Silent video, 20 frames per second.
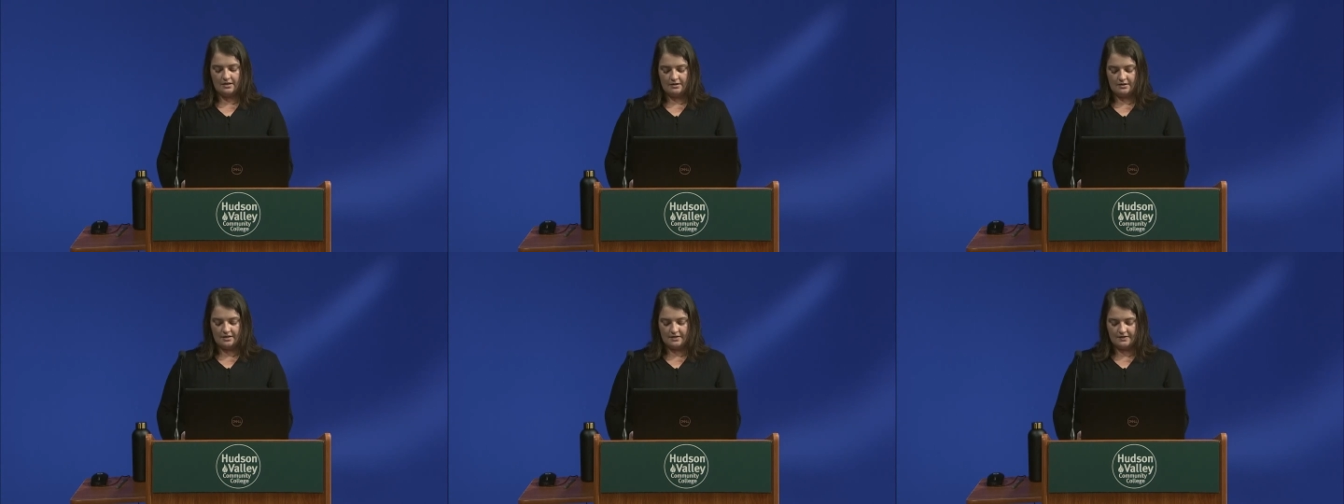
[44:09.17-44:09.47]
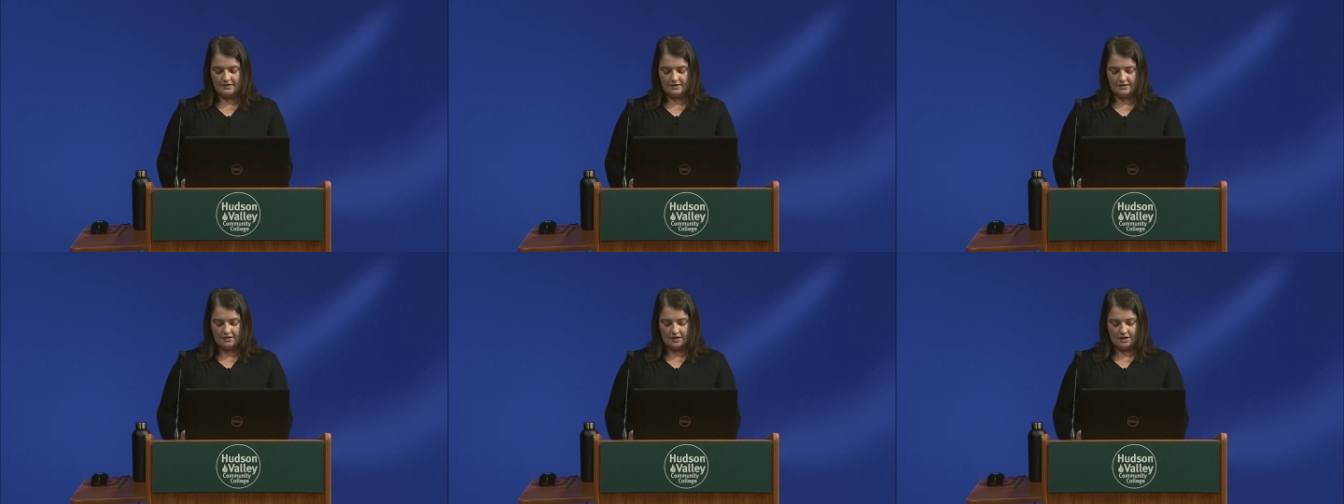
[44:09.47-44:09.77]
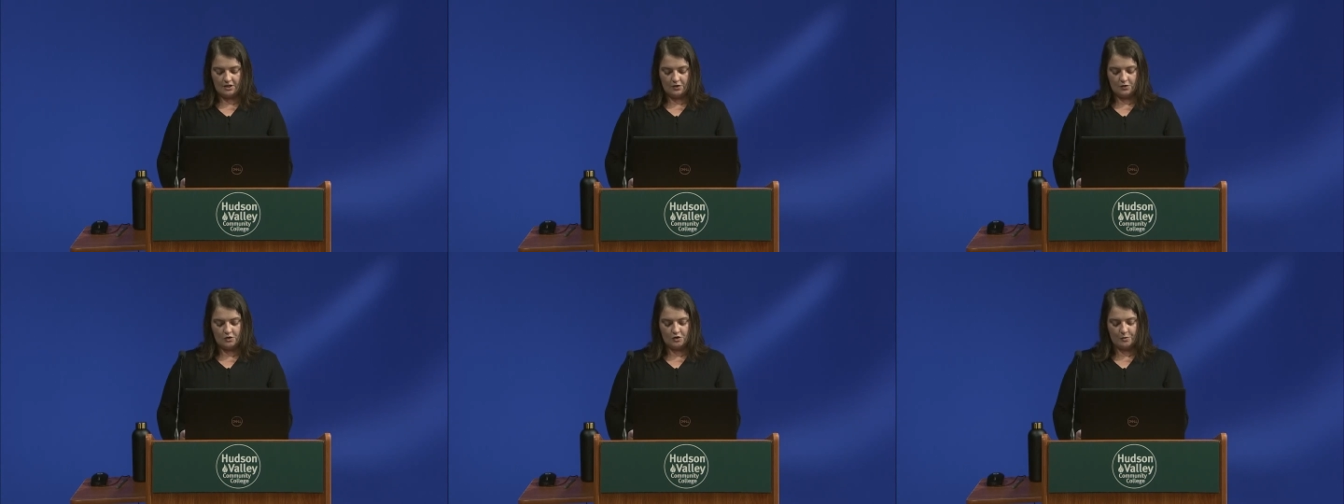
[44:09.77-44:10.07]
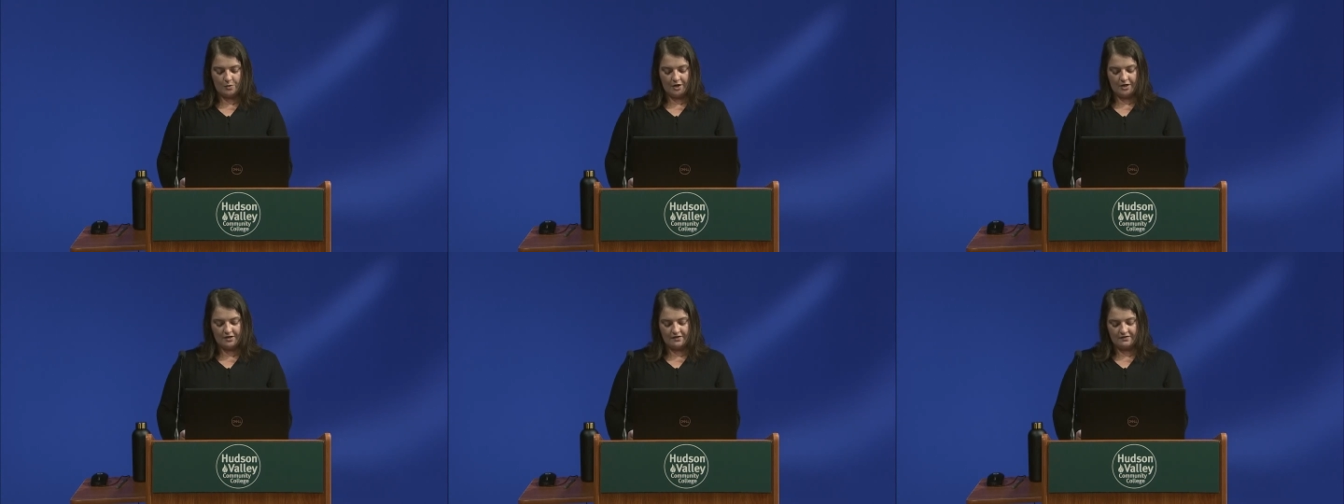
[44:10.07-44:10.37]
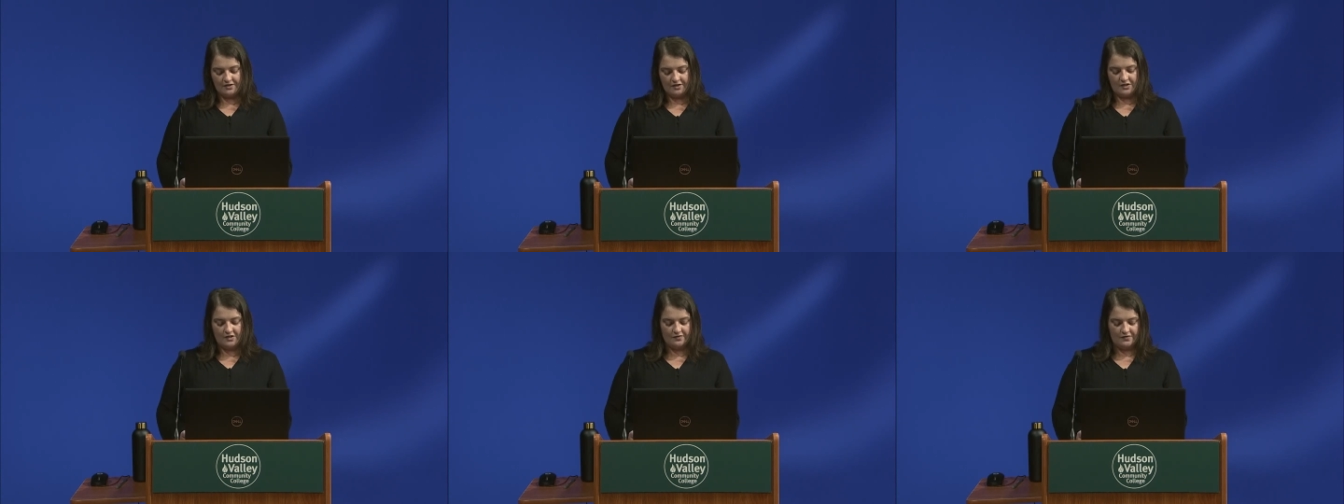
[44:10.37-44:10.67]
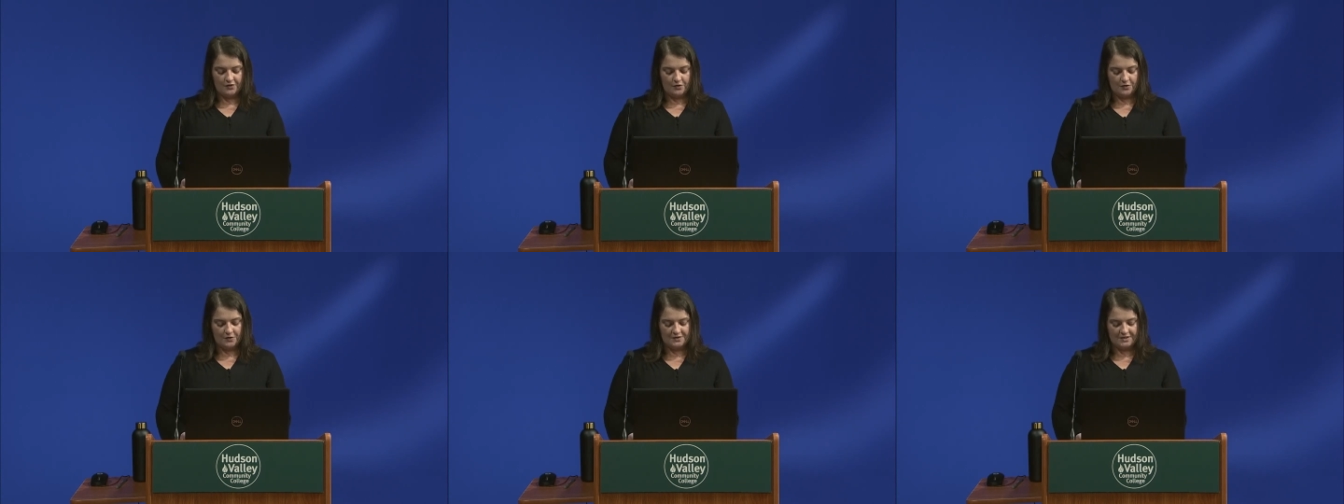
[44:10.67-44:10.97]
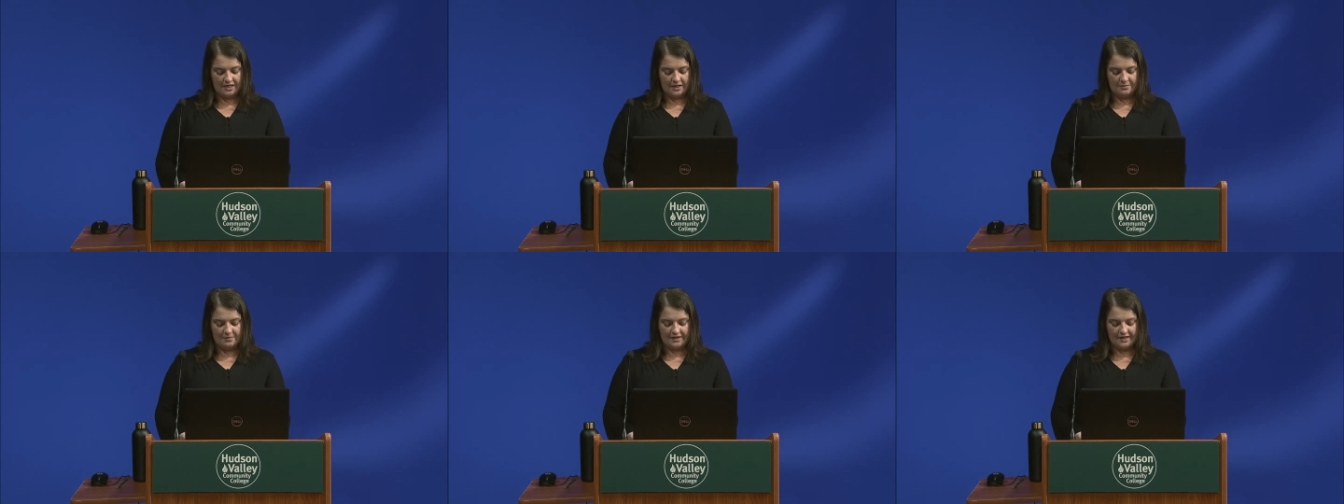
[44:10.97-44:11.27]
This is a huge part of the
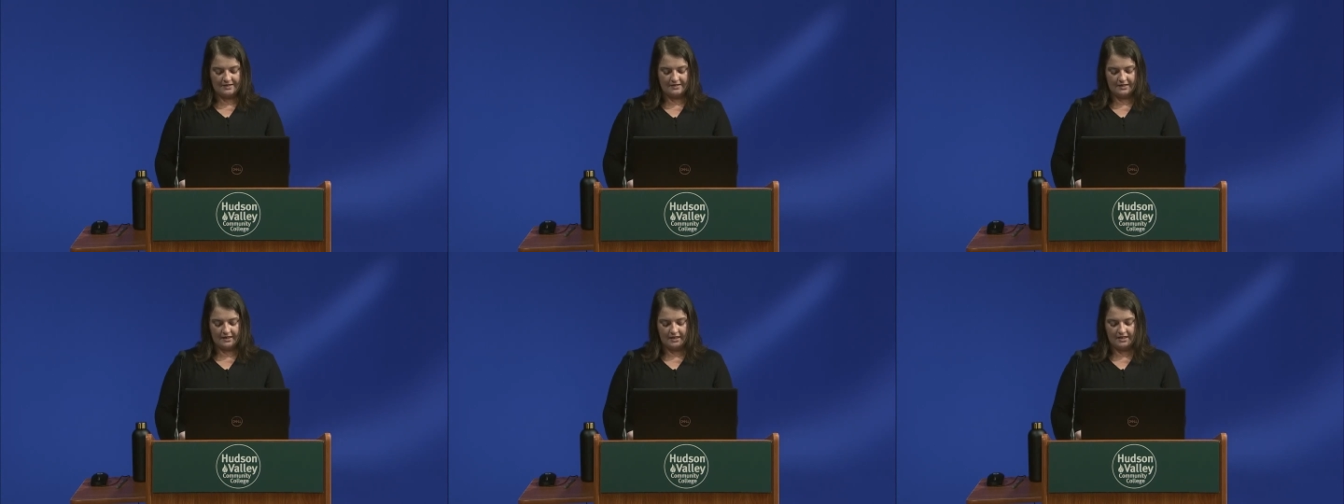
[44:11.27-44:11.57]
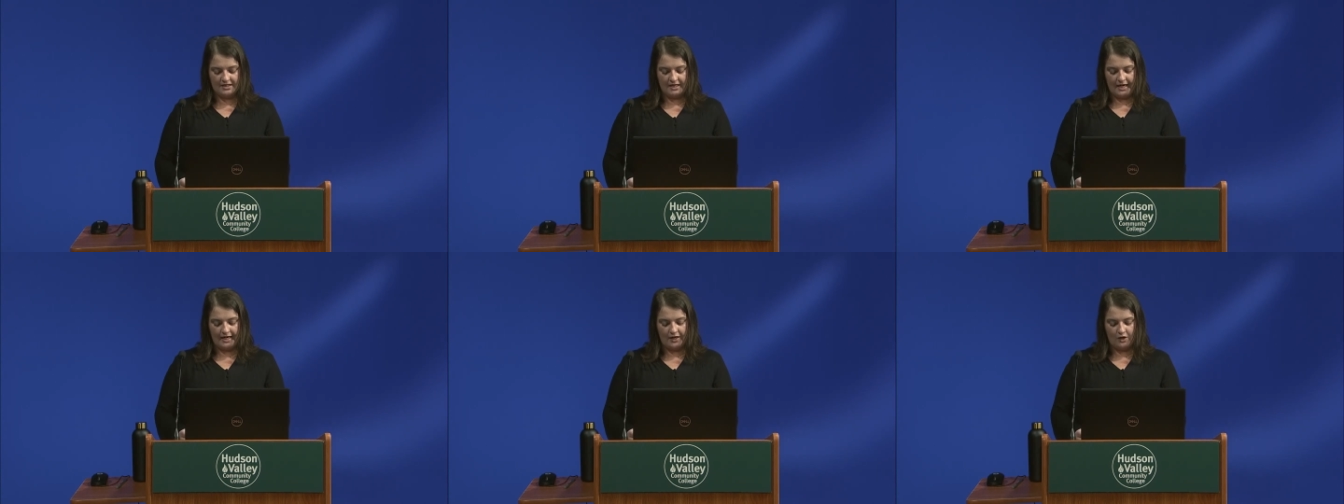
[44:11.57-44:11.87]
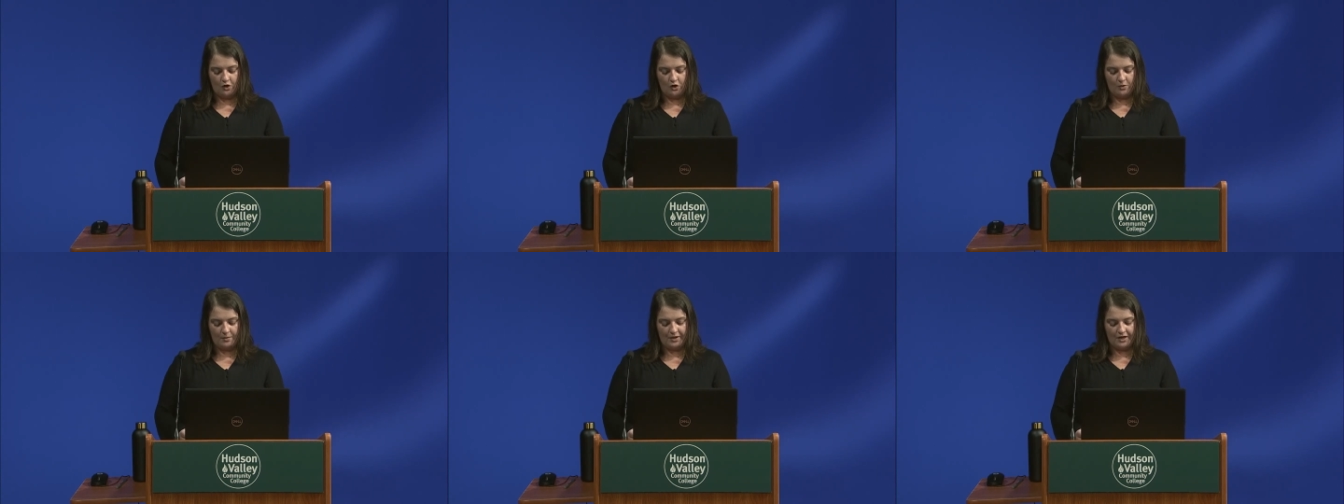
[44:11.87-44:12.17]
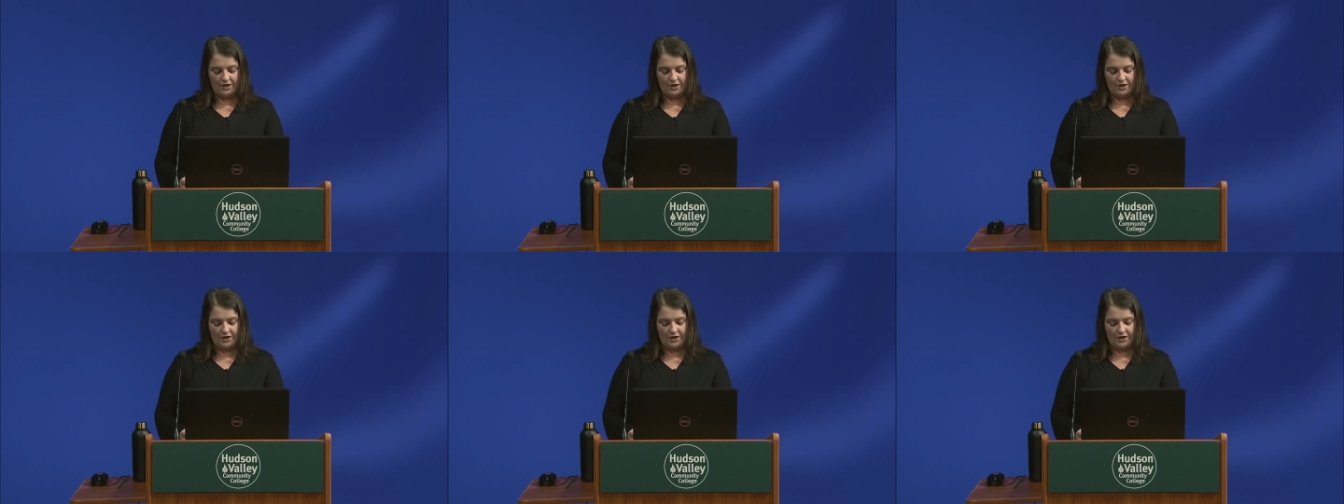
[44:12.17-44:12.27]
difficulty in placing a tiny home in